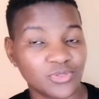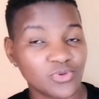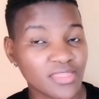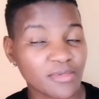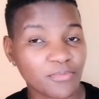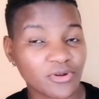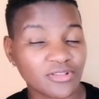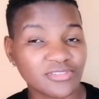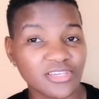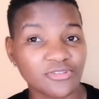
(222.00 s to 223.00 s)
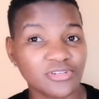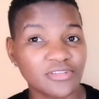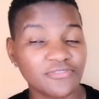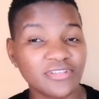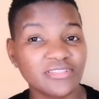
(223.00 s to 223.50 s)
You get the pronunciation
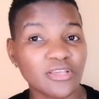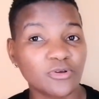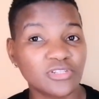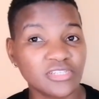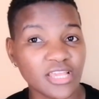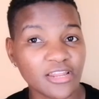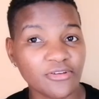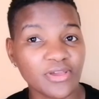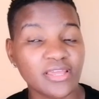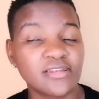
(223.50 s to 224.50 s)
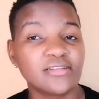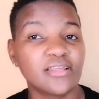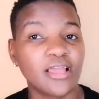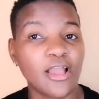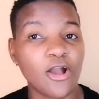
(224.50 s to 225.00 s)
difference? Otieno and
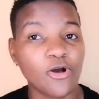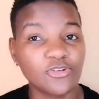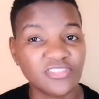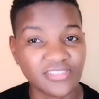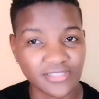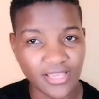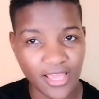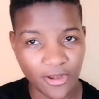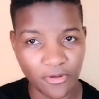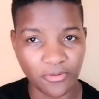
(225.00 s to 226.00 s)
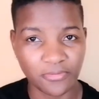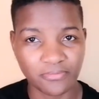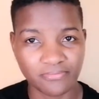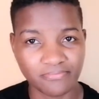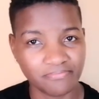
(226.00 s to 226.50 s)
Otsieno.
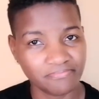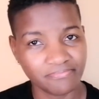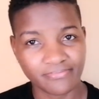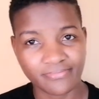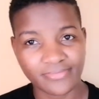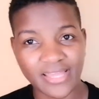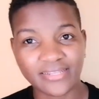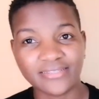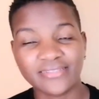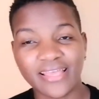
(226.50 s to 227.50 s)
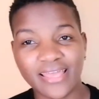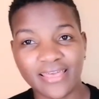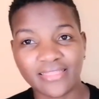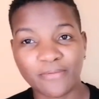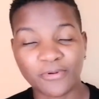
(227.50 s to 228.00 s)
That is
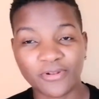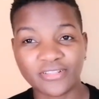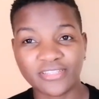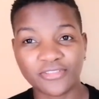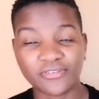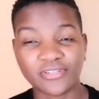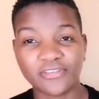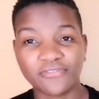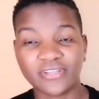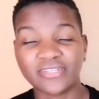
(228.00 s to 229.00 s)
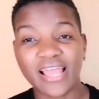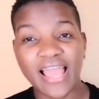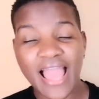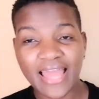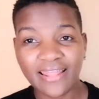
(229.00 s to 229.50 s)
the pronunciation different.
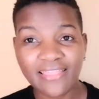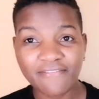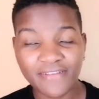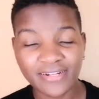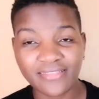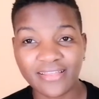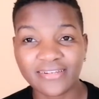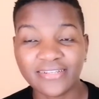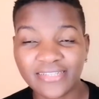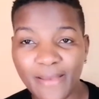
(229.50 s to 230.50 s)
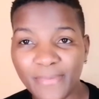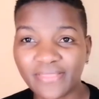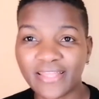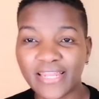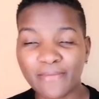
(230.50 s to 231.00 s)
Another factor that
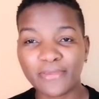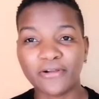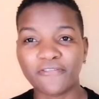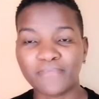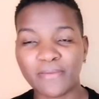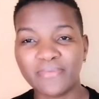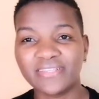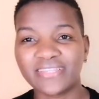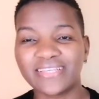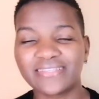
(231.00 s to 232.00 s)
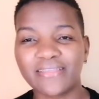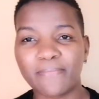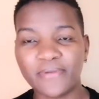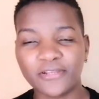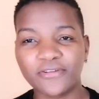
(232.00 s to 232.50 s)
determines the naming of babies is the
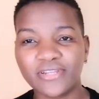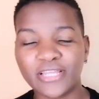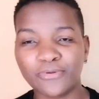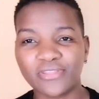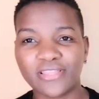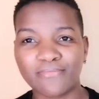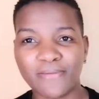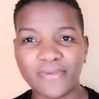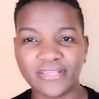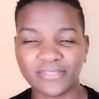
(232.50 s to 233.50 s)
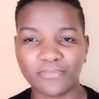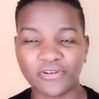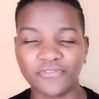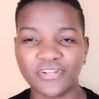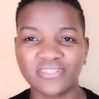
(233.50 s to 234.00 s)
period in which the baby is
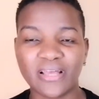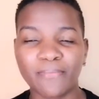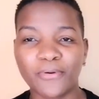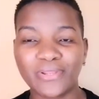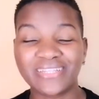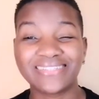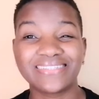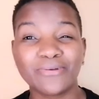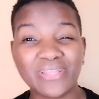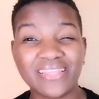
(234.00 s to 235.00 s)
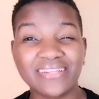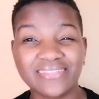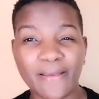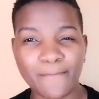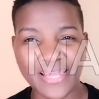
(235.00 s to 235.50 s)
born. For example, when there
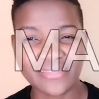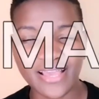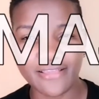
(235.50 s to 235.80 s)
is a major